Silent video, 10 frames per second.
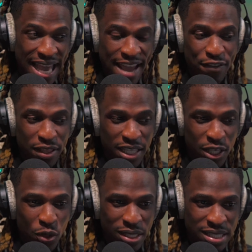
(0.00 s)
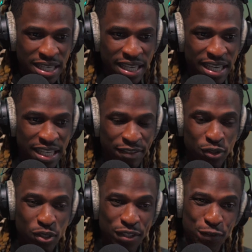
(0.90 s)
everything you are singing,
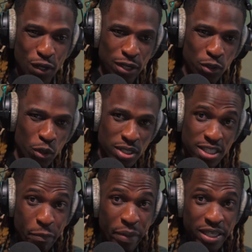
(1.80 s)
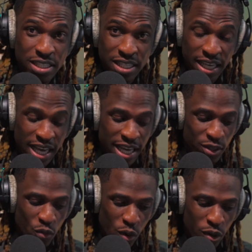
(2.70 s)
even if you are not the best singer in
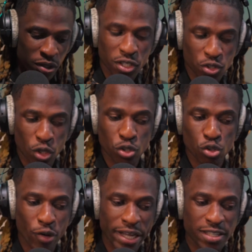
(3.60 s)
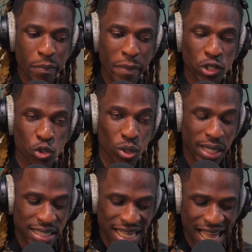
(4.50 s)
the world, it's going to try to make sure
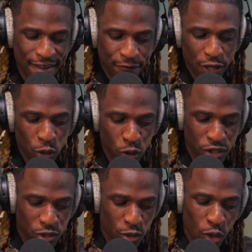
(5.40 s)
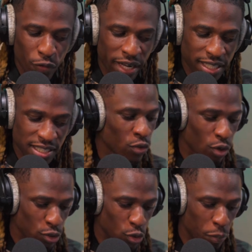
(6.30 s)
that every note is correct.
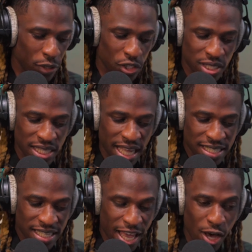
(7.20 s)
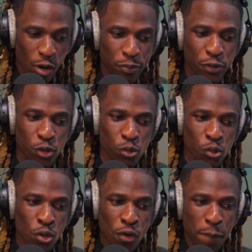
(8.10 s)
Auto pitch is there to help you
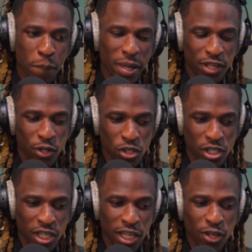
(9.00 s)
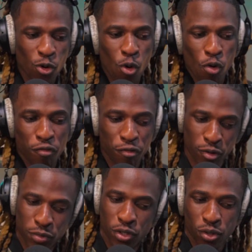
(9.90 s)
make your singing go
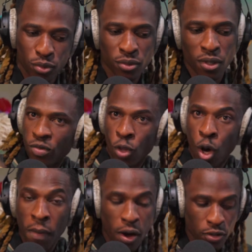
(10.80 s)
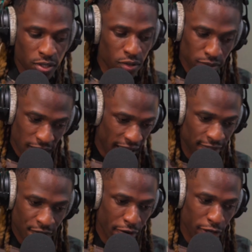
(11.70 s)
from, normal to like
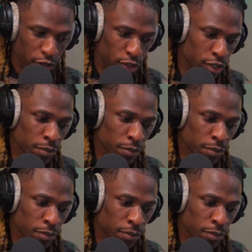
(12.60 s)
very good.